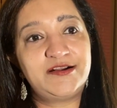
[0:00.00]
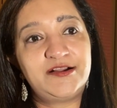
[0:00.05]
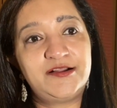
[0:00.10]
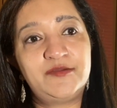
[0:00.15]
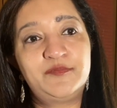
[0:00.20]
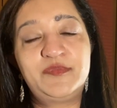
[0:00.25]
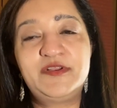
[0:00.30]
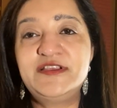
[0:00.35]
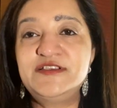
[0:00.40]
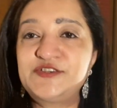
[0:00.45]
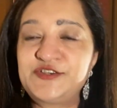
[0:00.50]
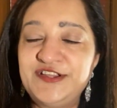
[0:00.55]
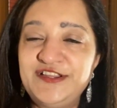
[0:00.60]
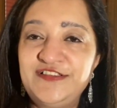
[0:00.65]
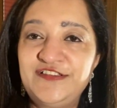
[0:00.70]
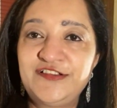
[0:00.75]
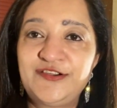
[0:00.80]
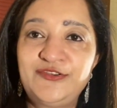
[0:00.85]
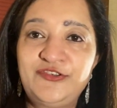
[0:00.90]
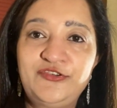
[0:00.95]
Please
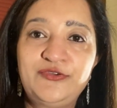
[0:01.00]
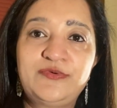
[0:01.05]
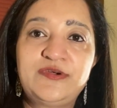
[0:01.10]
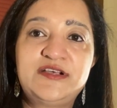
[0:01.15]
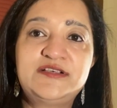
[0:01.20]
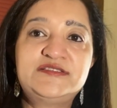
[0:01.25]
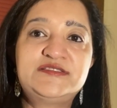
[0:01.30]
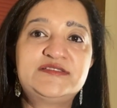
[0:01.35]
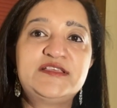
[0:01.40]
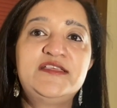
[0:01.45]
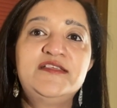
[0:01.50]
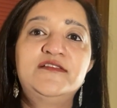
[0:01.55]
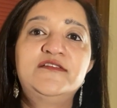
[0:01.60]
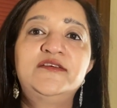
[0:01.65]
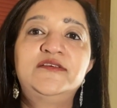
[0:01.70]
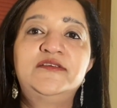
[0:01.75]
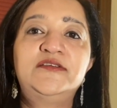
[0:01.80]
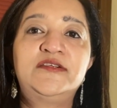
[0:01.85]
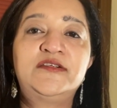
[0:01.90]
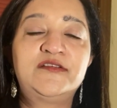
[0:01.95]
reach out to us
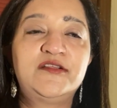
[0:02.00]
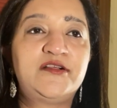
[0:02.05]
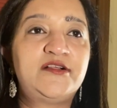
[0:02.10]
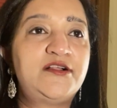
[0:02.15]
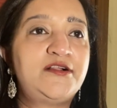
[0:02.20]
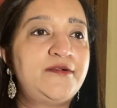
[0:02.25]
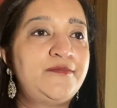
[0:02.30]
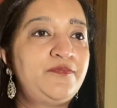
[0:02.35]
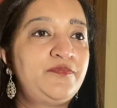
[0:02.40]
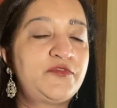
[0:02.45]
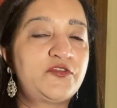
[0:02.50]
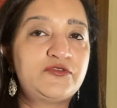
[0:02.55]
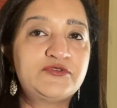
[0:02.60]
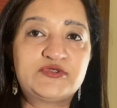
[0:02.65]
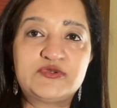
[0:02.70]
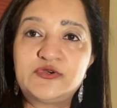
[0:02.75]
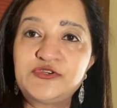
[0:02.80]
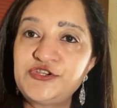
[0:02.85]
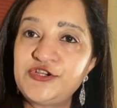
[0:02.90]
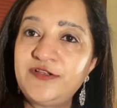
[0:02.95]
either through
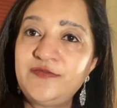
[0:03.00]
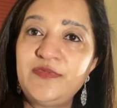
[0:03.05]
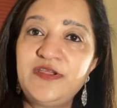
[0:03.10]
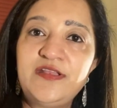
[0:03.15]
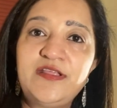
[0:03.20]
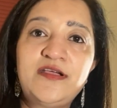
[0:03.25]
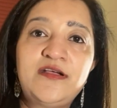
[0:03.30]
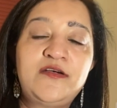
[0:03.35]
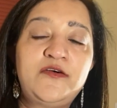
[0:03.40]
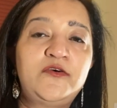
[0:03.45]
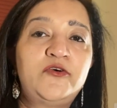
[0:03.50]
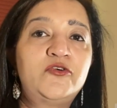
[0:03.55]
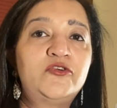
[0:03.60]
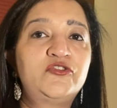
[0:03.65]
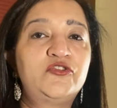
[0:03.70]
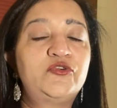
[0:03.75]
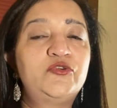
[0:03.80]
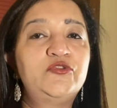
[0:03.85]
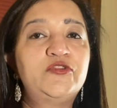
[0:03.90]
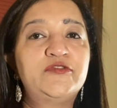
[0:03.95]
social media or
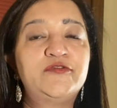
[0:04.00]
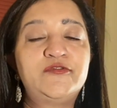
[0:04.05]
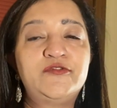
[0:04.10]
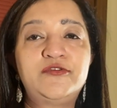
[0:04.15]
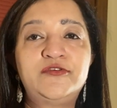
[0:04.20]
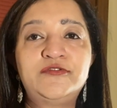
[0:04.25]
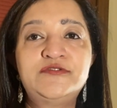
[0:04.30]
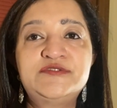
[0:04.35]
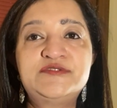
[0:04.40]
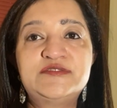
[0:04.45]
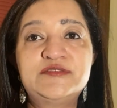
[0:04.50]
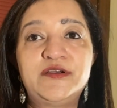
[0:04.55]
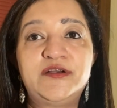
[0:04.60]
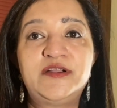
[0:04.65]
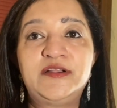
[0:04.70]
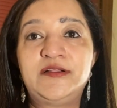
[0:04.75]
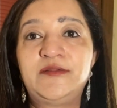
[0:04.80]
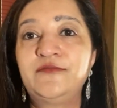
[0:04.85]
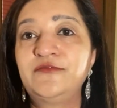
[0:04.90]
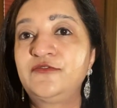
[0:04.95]
through the phones,
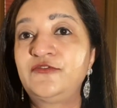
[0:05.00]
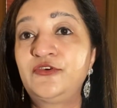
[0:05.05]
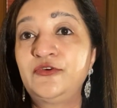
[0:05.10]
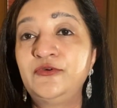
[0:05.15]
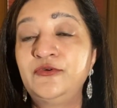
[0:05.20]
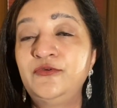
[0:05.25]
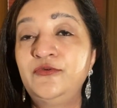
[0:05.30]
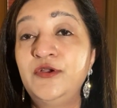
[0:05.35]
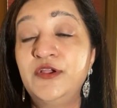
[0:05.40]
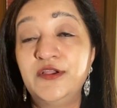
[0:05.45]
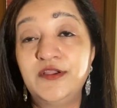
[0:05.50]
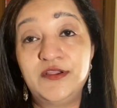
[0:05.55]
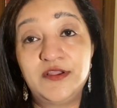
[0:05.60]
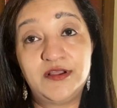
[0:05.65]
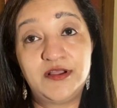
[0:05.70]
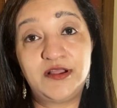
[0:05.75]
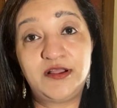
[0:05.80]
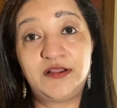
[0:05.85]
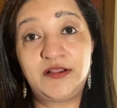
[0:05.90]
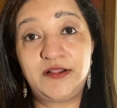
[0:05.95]
through
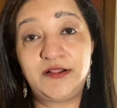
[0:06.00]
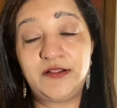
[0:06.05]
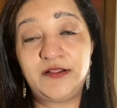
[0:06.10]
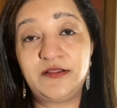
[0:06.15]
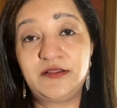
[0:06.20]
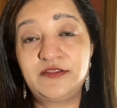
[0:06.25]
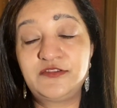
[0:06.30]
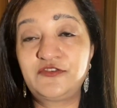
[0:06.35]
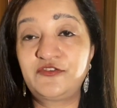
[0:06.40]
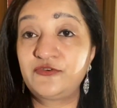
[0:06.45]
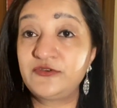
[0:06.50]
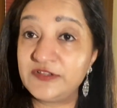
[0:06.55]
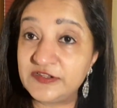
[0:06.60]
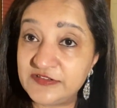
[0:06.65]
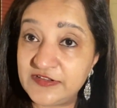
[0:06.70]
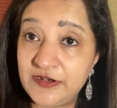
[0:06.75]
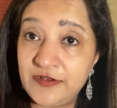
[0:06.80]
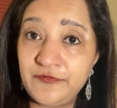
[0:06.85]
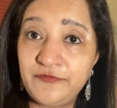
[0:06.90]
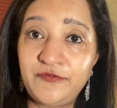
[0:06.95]
the
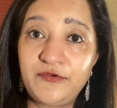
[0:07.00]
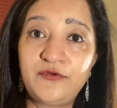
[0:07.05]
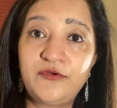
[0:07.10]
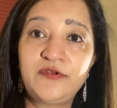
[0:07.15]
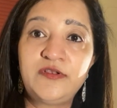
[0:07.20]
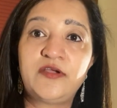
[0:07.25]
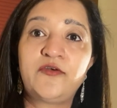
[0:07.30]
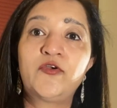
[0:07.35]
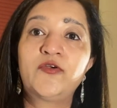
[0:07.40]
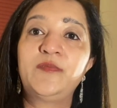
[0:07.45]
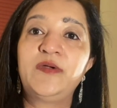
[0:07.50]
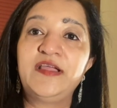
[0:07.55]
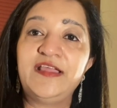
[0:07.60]
telephone or by